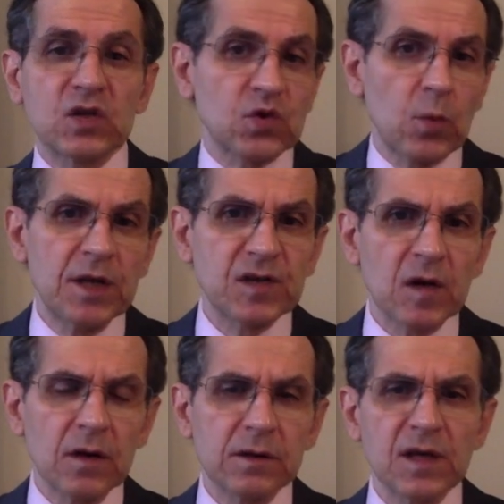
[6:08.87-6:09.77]

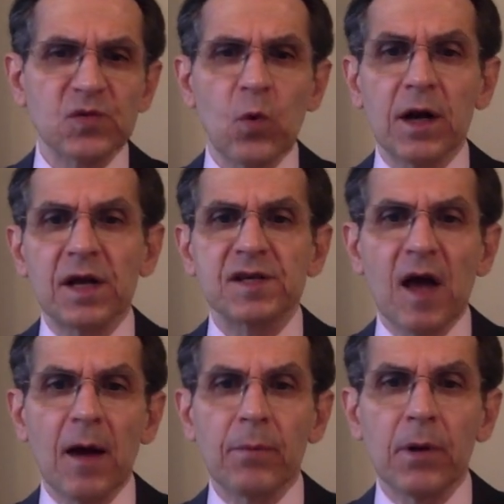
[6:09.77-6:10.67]
Switzerland is one
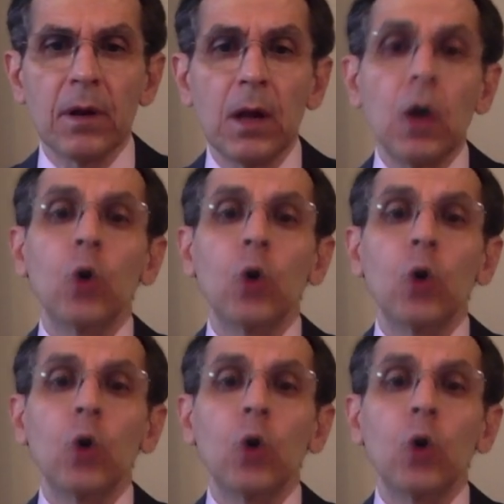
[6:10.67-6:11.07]
example,